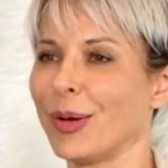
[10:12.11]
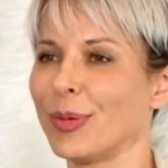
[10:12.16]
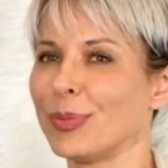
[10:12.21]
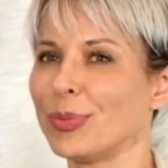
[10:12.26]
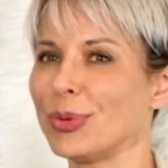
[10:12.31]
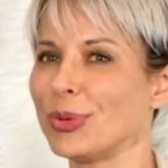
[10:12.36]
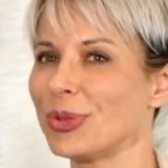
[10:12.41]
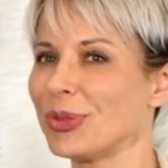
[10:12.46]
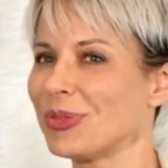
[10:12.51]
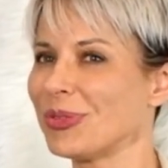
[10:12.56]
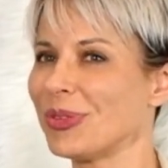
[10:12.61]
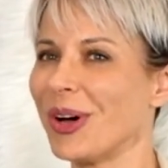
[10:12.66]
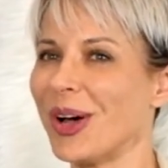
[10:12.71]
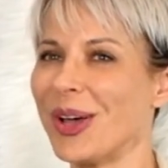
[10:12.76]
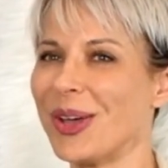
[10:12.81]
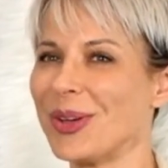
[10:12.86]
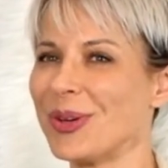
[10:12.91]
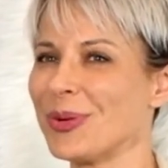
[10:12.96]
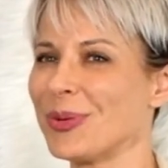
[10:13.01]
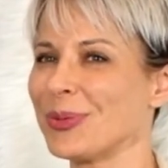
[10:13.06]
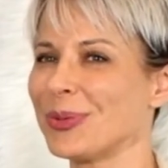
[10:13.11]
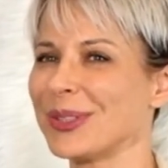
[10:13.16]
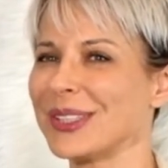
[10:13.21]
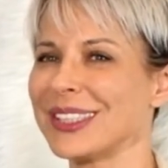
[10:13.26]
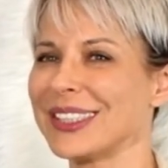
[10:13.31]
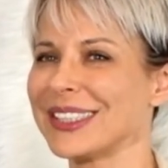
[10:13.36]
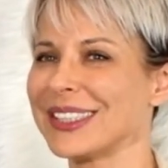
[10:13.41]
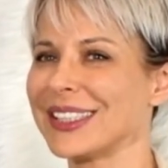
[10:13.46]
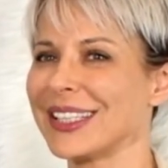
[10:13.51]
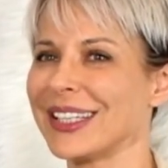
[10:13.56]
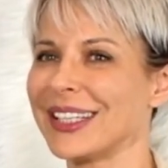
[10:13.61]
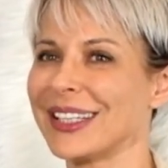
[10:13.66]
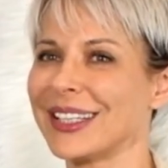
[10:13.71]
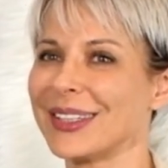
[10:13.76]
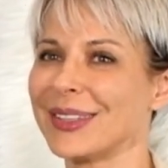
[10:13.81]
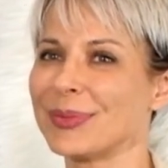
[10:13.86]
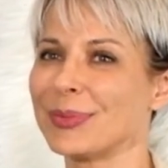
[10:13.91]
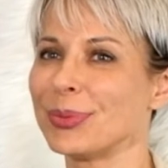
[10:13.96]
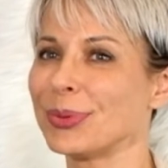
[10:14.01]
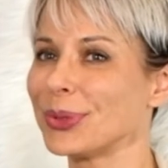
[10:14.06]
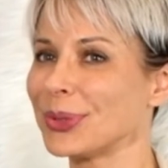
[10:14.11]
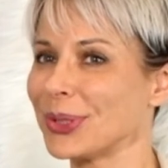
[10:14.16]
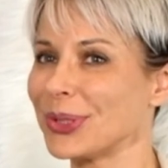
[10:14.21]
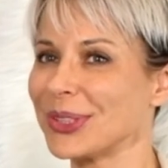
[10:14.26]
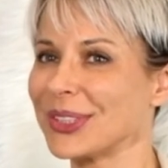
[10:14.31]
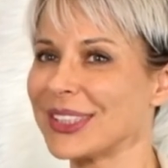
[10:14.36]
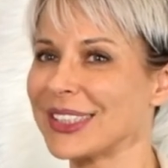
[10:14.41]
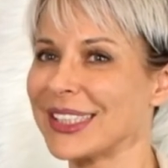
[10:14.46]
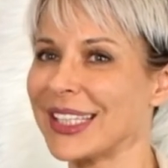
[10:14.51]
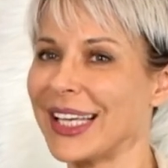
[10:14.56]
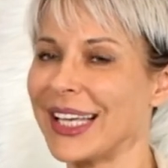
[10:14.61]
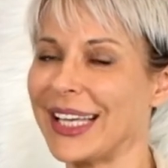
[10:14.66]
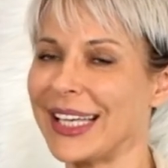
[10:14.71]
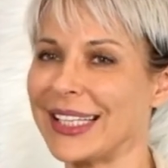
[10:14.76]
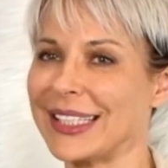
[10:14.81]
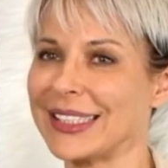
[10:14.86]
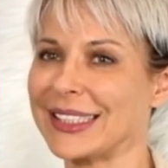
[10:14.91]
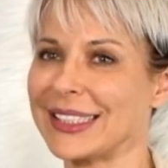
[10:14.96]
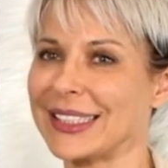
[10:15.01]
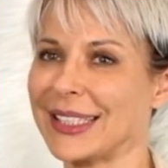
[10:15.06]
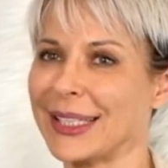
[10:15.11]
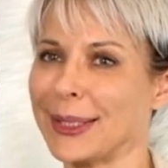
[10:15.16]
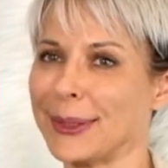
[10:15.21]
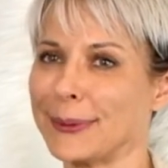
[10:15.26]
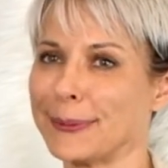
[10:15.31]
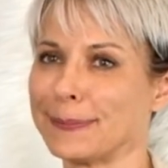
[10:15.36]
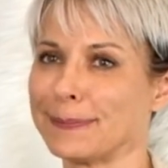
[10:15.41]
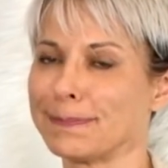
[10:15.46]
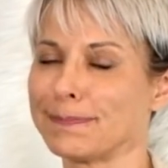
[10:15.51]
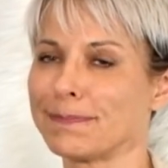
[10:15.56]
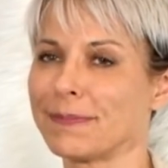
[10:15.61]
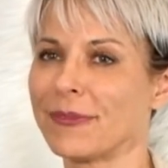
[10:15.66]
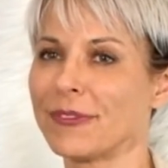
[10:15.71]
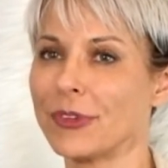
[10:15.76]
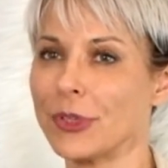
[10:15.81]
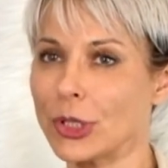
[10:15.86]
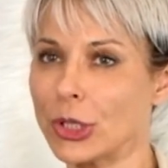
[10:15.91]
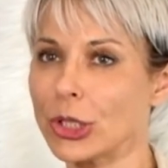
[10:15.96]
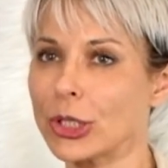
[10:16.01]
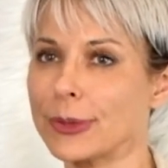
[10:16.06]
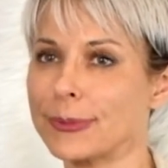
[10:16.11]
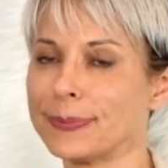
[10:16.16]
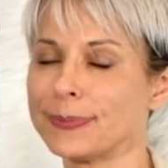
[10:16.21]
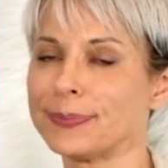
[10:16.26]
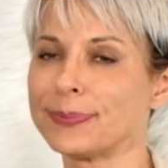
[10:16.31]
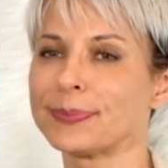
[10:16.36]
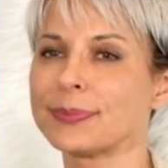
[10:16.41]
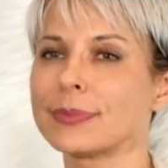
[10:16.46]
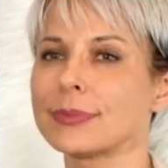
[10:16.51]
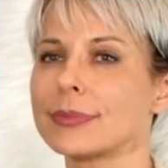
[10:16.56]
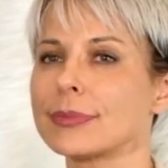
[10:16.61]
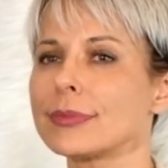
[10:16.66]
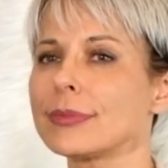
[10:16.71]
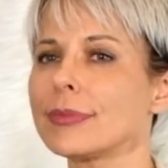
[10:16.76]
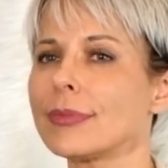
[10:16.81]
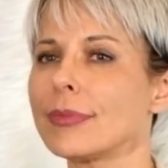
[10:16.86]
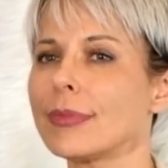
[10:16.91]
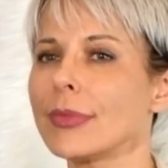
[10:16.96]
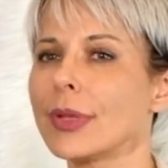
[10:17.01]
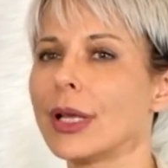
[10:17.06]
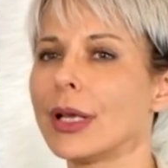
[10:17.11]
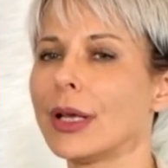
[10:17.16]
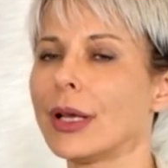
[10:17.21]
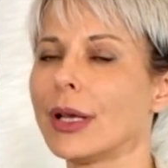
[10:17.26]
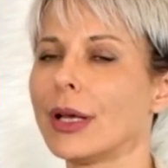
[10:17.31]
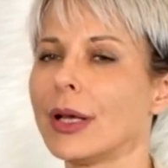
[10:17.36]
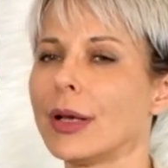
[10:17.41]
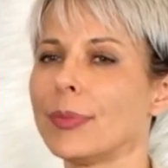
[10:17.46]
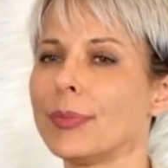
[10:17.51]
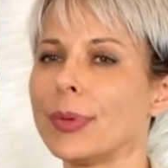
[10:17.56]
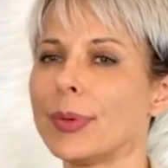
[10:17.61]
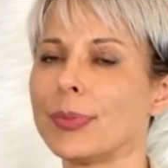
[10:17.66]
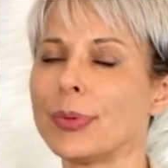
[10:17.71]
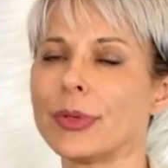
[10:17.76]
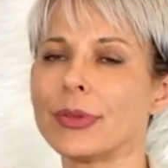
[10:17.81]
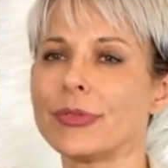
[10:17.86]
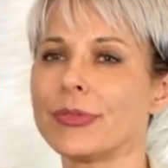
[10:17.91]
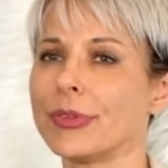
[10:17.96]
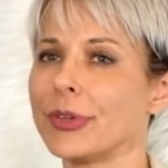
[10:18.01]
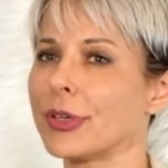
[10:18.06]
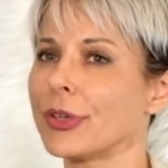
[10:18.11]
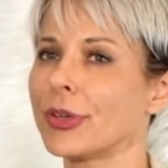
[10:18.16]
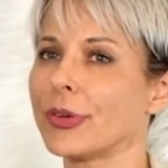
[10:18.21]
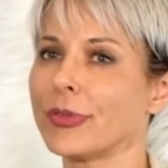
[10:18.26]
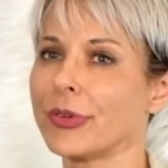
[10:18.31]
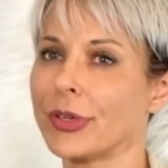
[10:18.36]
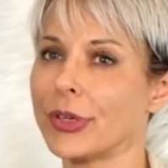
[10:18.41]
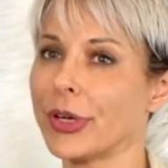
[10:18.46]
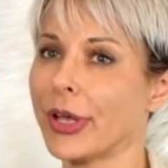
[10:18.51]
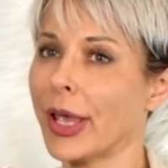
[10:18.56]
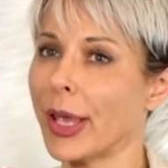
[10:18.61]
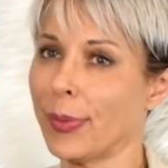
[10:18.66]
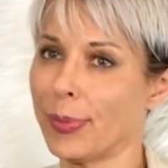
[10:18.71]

beautify you with Botox and filler. People are very, very happy